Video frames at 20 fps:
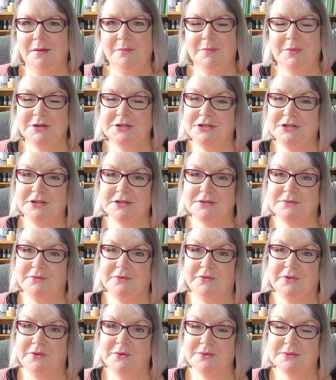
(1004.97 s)
but she just
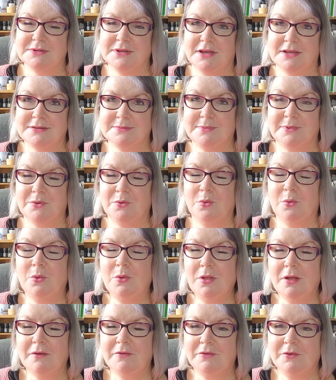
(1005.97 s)
refused I spent
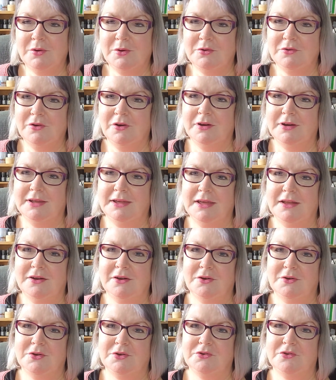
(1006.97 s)
all afternoon trying to get
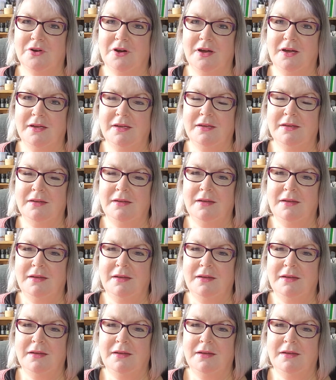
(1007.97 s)
her to try